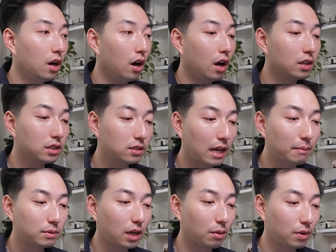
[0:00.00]
on this
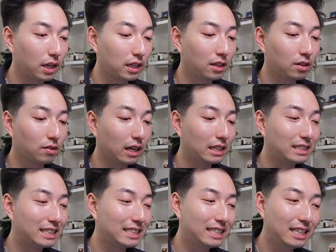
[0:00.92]
laptop right here and
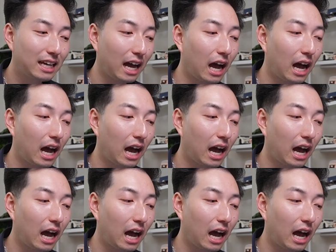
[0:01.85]
see